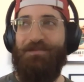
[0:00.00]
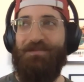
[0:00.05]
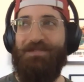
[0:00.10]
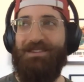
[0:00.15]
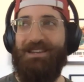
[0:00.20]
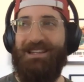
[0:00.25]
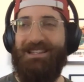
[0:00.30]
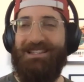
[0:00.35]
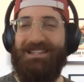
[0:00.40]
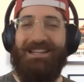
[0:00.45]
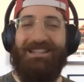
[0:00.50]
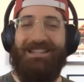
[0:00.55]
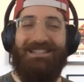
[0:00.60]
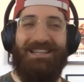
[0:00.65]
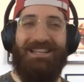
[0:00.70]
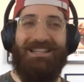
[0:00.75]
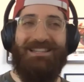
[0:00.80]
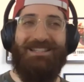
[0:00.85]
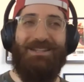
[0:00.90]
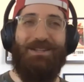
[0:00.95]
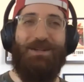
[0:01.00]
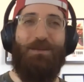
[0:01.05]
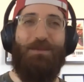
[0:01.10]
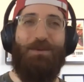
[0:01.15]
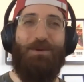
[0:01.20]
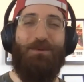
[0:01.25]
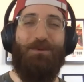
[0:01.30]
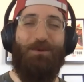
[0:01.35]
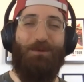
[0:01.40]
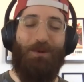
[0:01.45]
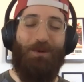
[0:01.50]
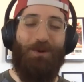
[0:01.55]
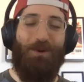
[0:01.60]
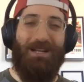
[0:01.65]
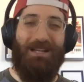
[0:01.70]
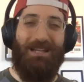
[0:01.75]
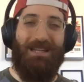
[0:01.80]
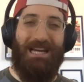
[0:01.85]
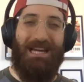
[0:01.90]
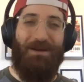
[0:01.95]
it's a little bit
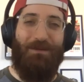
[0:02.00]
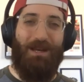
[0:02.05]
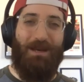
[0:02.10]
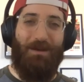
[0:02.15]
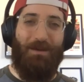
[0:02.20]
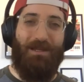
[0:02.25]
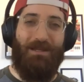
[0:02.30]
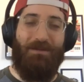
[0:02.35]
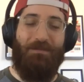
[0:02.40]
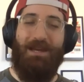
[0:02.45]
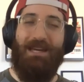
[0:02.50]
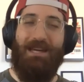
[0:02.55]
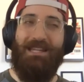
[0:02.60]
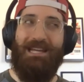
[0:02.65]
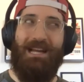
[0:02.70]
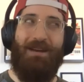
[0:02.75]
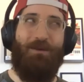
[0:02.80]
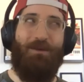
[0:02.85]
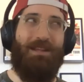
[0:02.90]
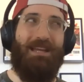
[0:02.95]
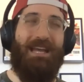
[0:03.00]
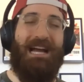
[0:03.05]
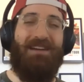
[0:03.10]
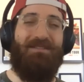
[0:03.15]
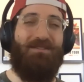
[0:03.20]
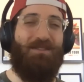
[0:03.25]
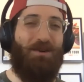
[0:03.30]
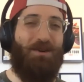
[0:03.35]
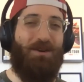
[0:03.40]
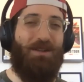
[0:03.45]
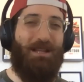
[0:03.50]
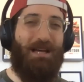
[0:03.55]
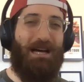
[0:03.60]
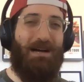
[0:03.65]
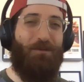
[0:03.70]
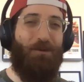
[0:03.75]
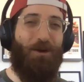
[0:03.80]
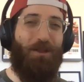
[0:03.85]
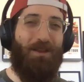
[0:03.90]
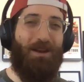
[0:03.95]
rewarding in that way to be like, man, like I really have learned a
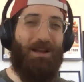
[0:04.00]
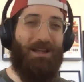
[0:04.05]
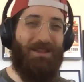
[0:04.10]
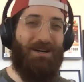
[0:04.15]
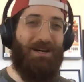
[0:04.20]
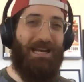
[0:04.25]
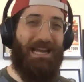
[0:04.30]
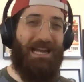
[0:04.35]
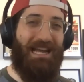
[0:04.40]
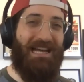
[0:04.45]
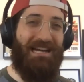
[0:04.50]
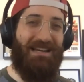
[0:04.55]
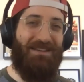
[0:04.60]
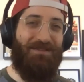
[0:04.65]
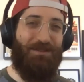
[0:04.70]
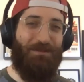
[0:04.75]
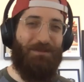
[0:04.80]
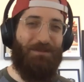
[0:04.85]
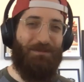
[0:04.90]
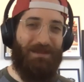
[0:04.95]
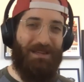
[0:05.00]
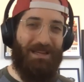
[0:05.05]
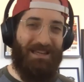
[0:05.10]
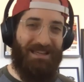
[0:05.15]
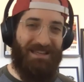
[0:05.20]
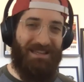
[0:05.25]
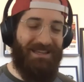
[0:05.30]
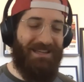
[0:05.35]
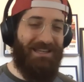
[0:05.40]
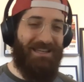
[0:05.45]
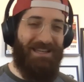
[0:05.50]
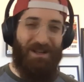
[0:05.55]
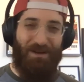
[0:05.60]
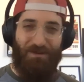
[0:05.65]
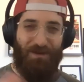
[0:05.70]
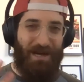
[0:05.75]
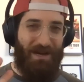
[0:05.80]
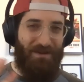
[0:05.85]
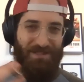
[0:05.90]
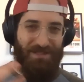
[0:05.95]
lot more than I thought I had from like,
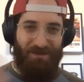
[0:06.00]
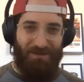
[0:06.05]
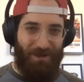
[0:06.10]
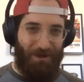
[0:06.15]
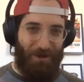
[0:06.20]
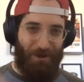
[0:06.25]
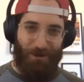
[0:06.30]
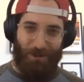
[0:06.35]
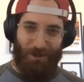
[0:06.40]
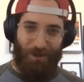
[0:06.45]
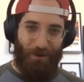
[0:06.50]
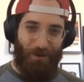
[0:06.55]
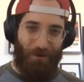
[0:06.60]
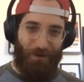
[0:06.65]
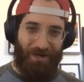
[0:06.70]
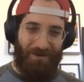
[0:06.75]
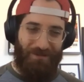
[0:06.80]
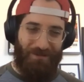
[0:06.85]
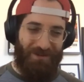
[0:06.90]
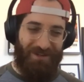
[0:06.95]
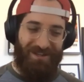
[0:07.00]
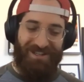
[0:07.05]
5-7 years ago or whatever.